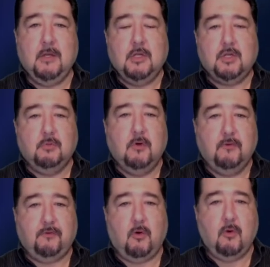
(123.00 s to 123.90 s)
to move
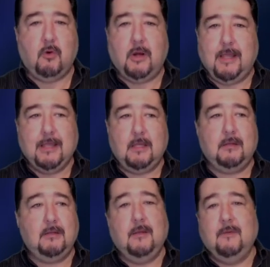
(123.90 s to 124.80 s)
forward
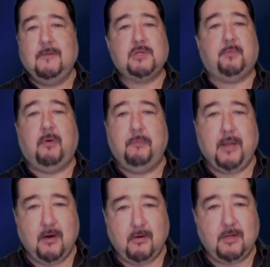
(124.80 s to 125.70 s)
in this
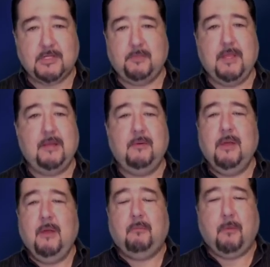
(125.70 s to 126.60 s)
preparedness, being
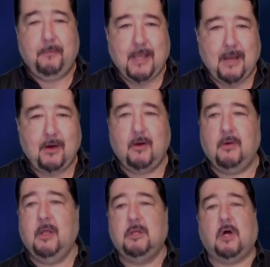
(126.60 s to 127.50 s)

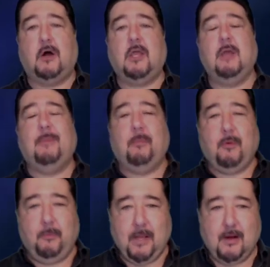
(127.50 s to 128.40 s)
prepared, talking about
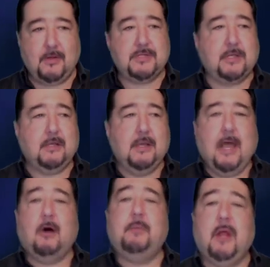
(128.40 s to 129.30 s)
preparedness and
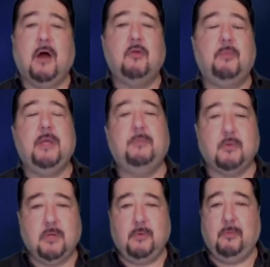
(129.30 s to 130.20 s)
helping other people
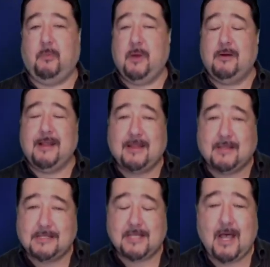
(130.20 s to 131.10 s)
to be prepared. And at the
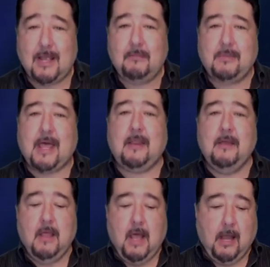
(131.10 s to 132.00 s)
time that
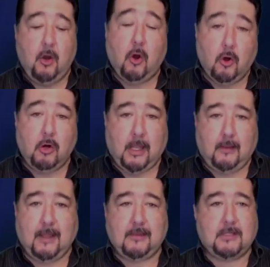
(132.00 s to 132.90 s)
I heard it,
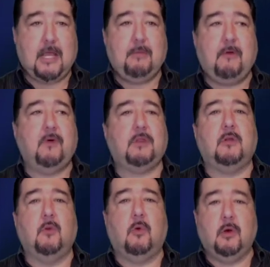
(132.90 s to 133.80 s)
at the time I felt the
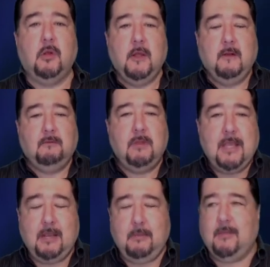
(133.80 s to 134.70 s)
Lord
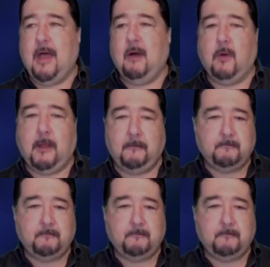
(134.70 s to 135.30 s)
leading me that way,